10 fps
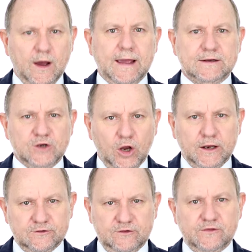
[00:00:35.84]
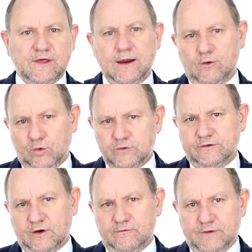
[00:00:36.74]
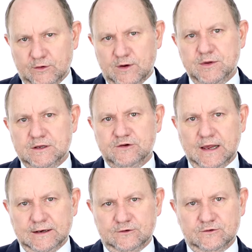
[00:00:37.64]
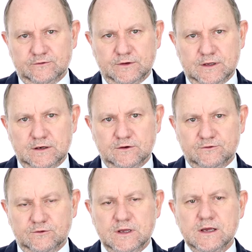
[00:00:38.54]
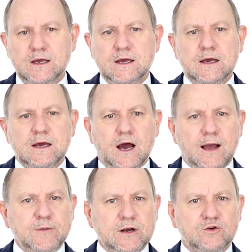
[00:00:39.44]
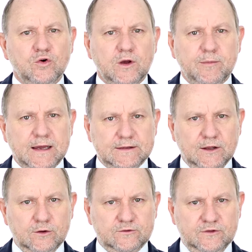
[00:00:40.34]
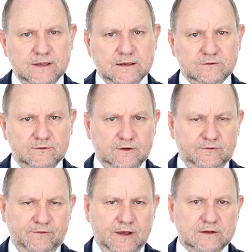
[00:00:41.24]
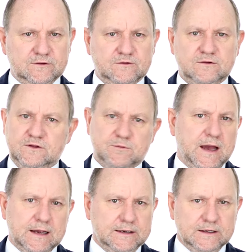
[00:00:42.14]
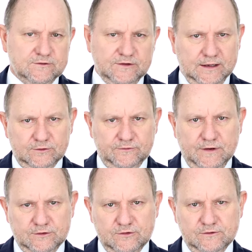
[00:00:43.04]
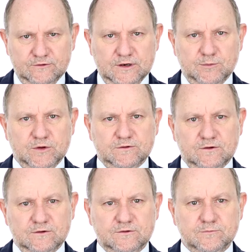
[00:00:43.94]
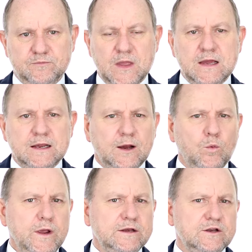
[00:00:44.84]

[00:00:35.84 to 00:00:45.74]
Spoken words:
I acknowledge that they are also very big challenges for the industry. I'm going to talk about those things that face the marketing and sales functions in a business. Now, we